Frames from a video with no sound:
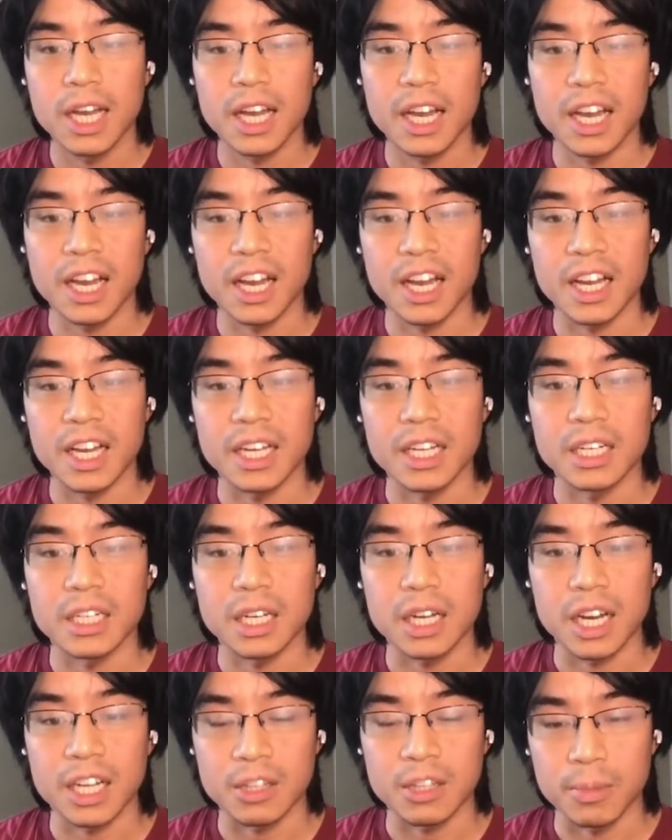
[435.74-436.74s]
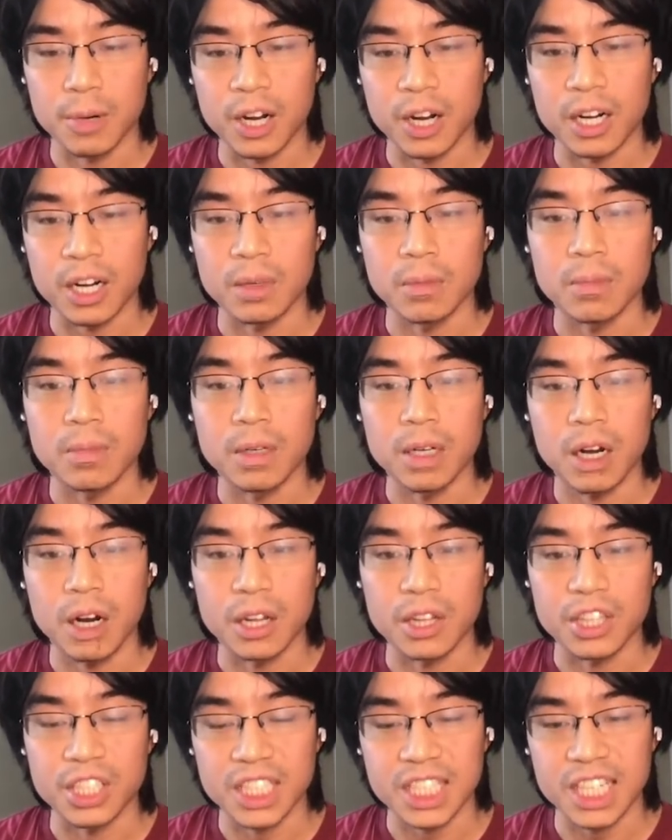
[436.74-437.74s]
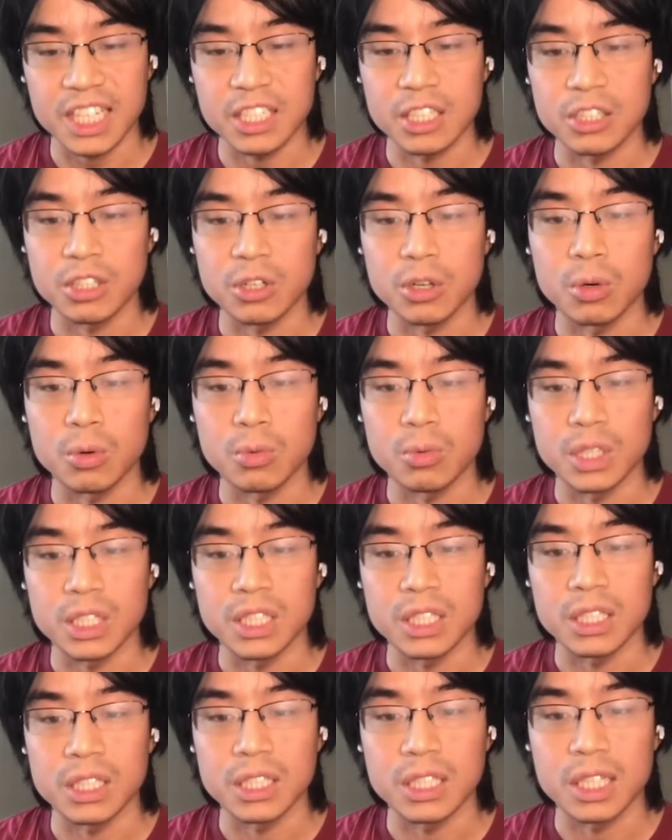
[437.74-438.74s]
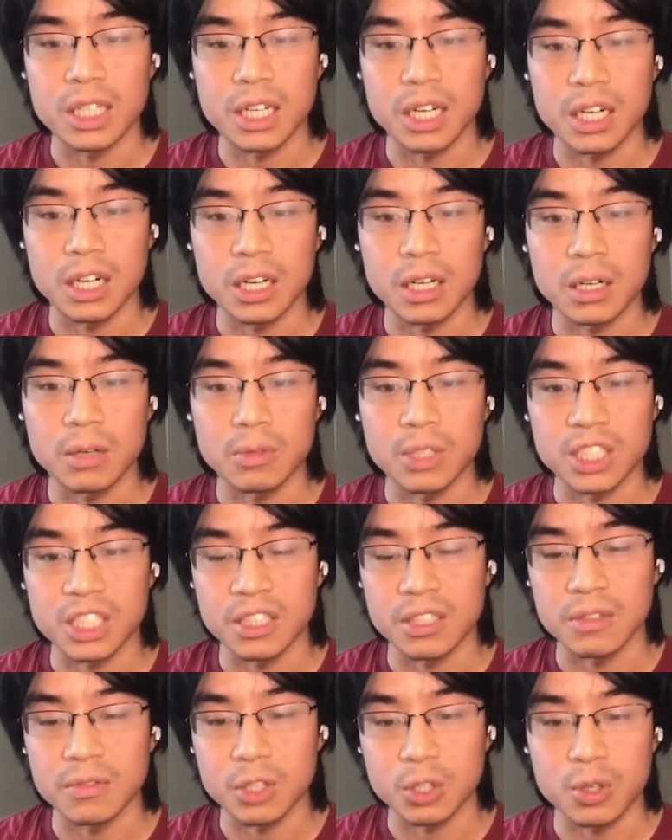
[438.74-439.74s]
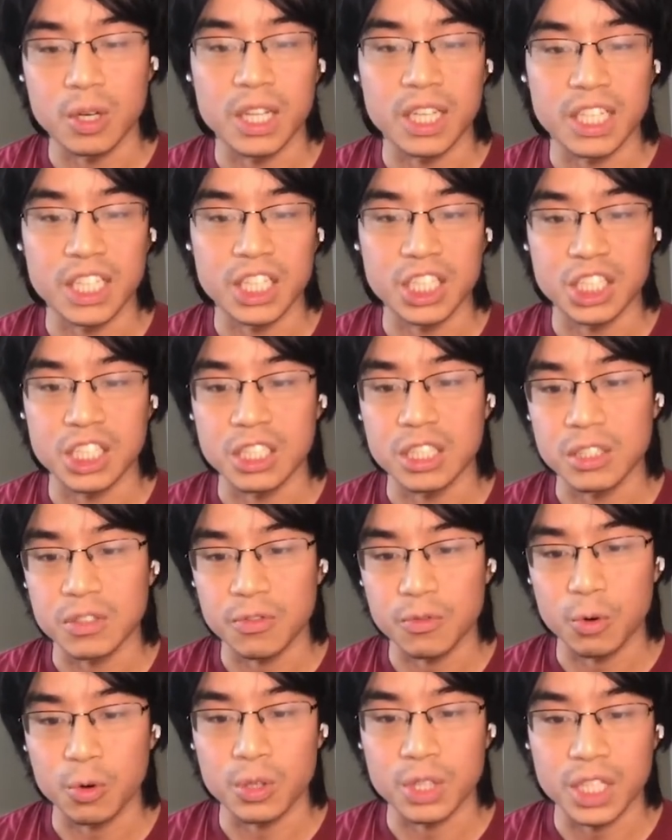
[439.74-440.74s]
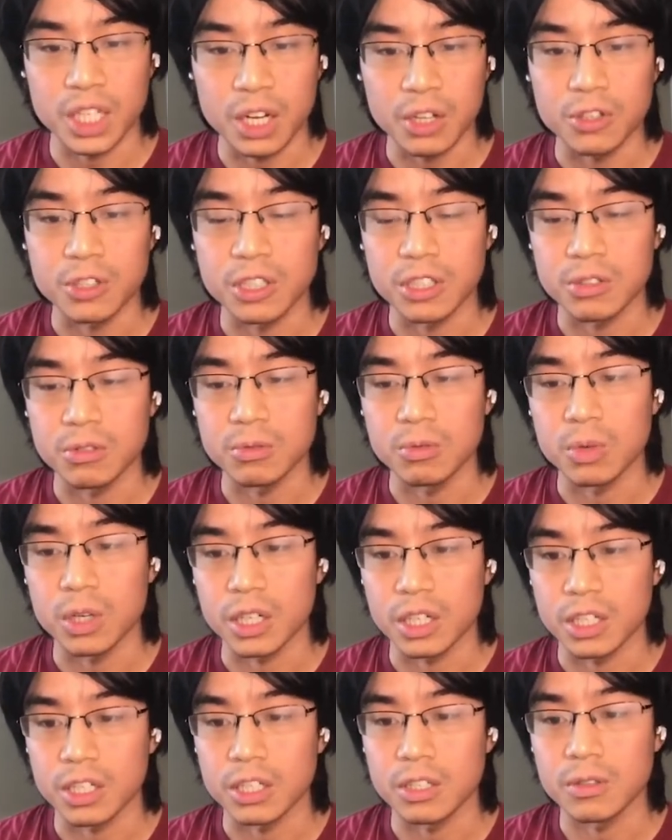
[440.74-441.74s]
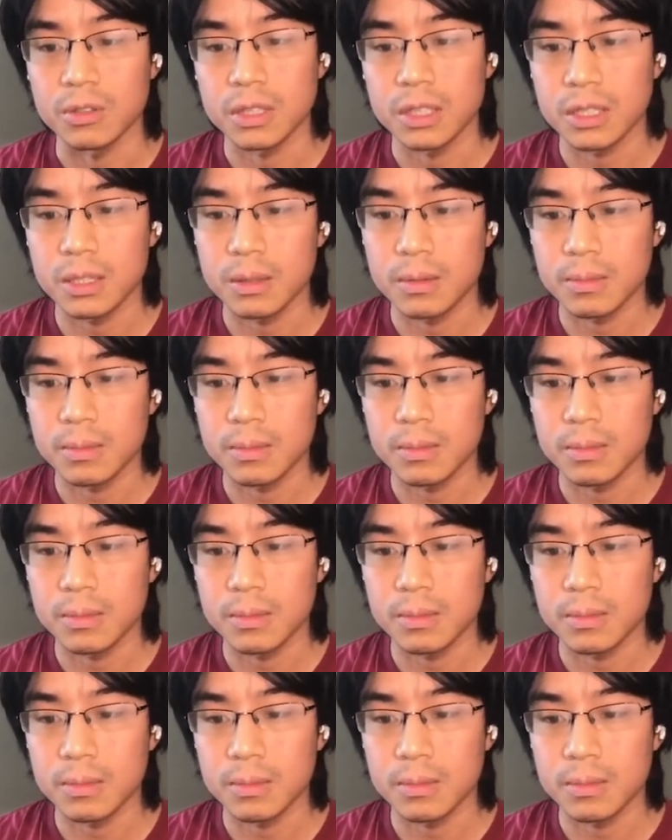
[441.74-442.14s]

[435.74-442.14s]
And at the bottom on the second node, we receive 2 allocations for the other 2 worker nodes.